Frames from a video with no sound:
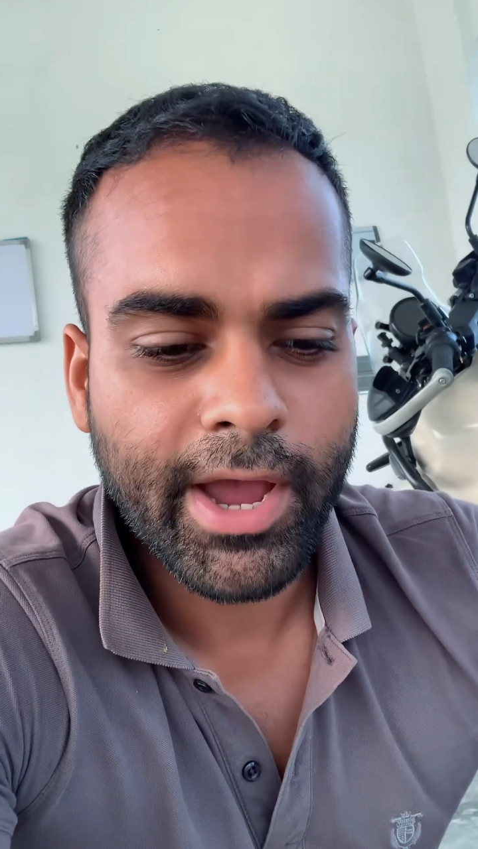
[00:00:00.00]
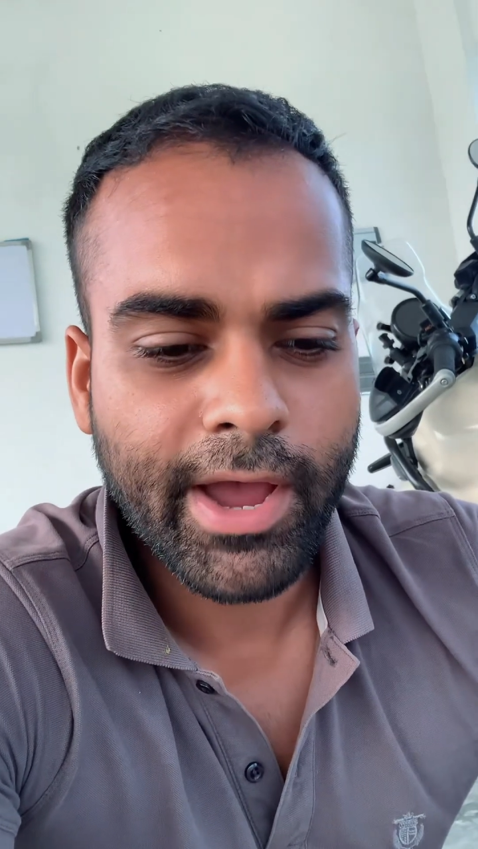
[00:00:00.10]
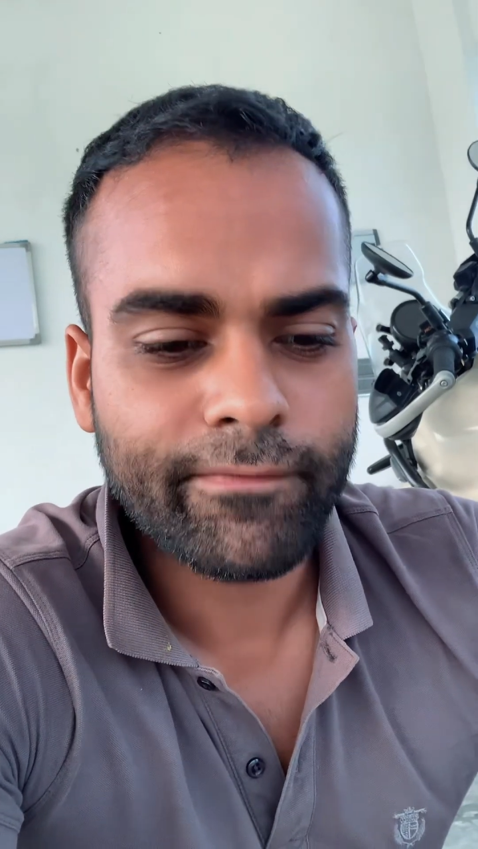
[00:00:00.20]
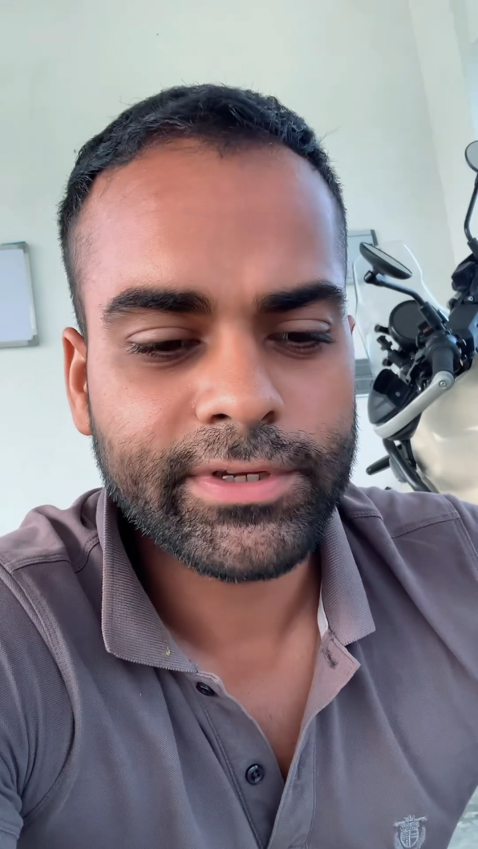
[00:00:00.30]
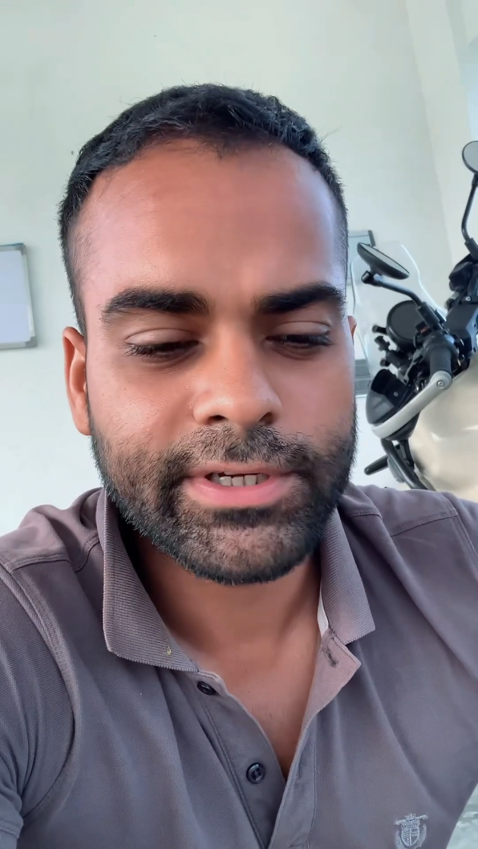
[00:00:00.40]

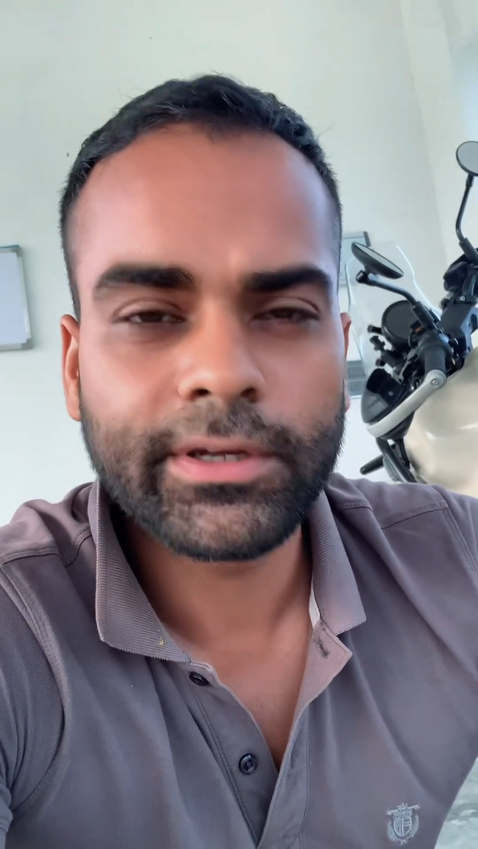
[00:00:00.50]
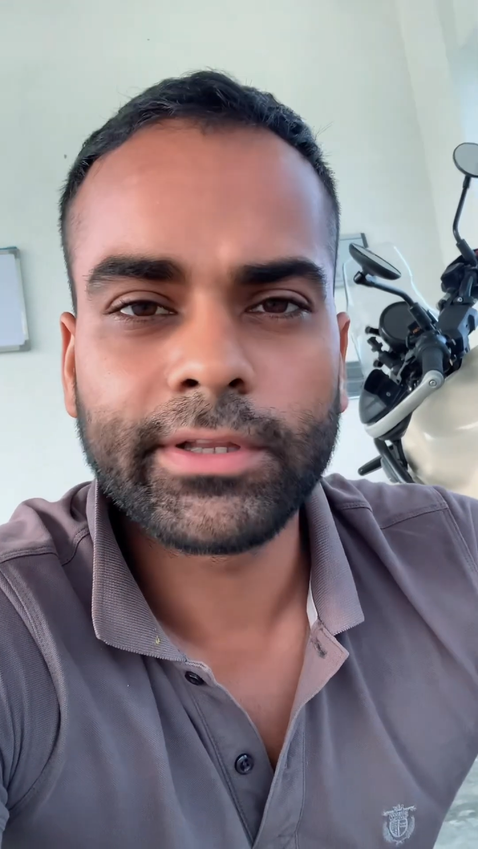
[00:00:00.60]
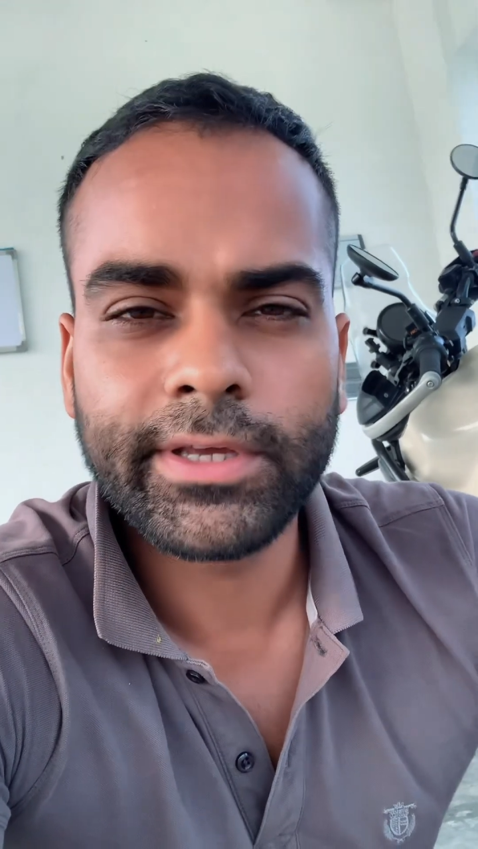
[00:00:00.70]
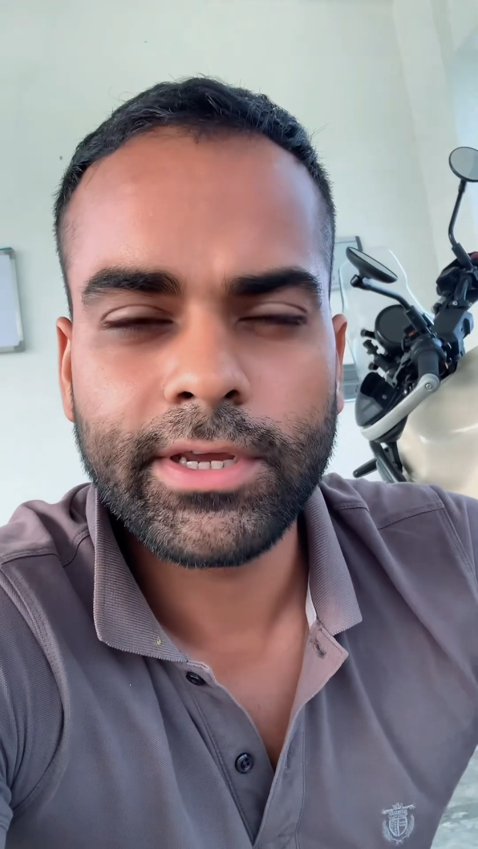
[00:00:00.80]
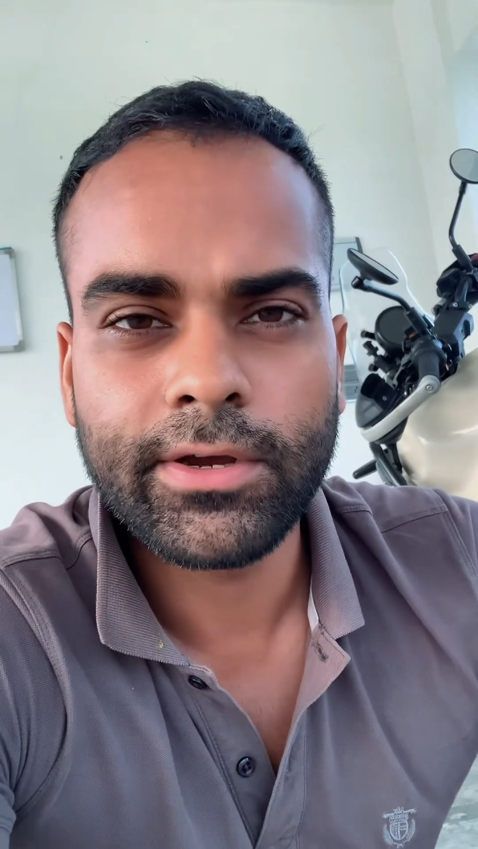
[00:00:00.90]
every single
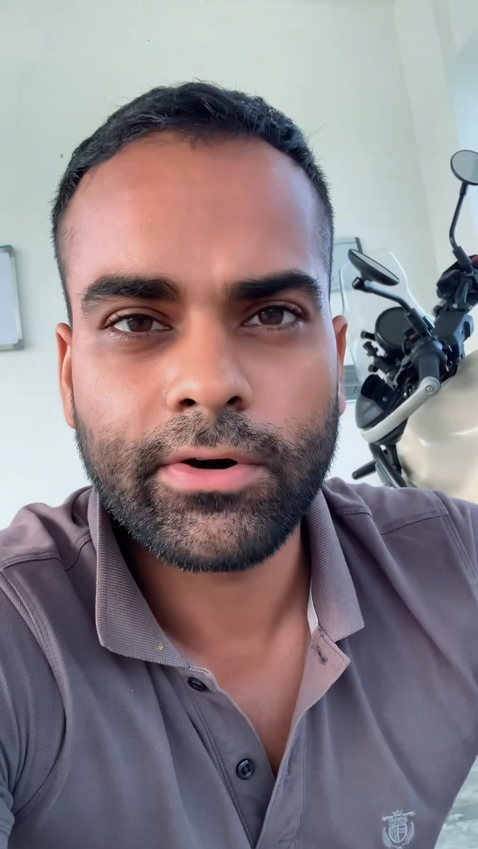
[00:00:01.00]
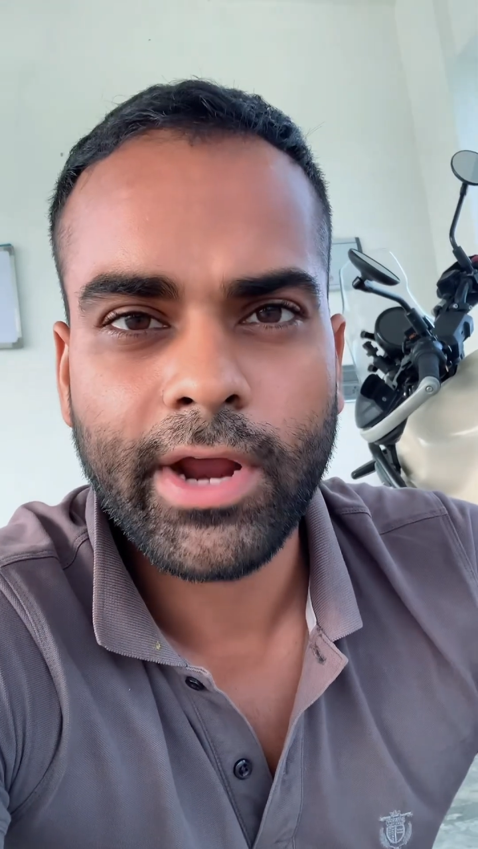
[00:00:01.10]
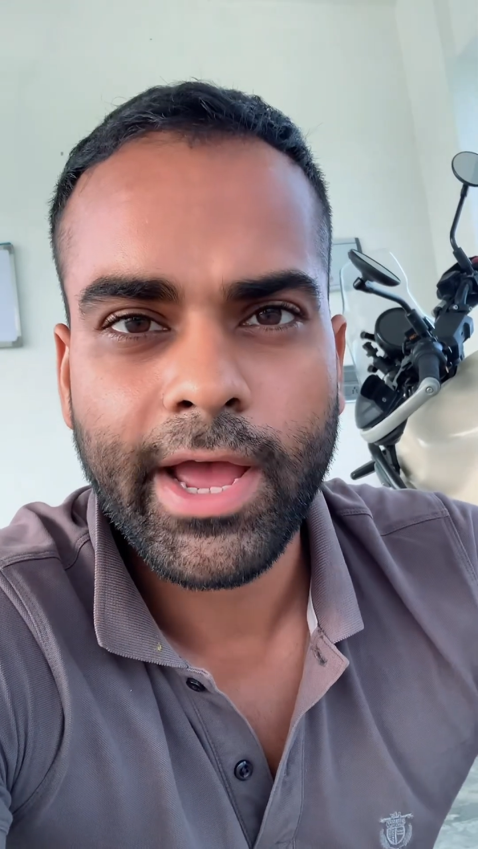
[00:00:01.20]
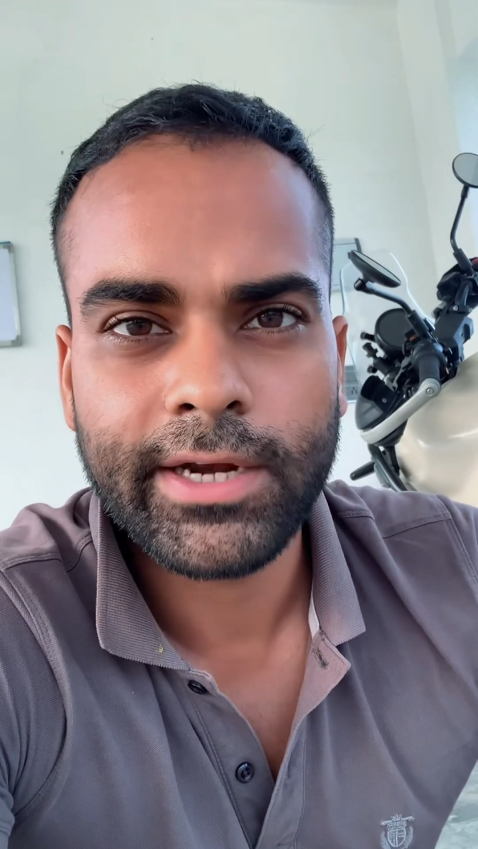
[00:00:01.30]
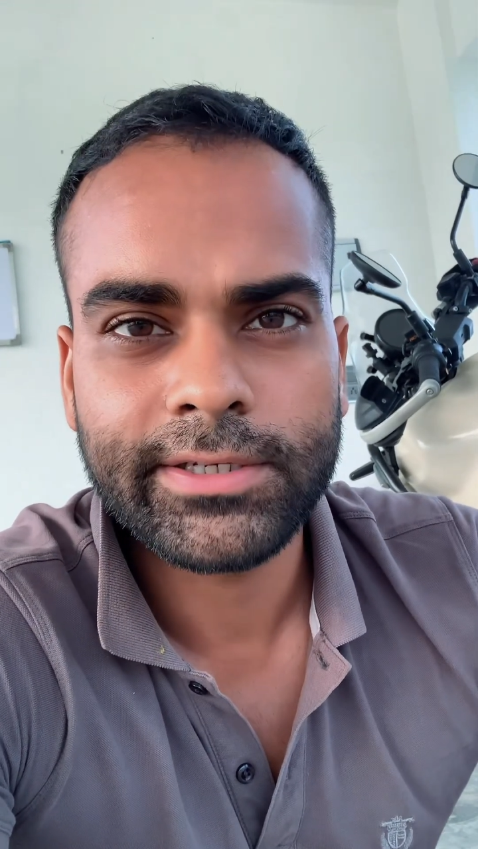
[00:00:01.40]
gear at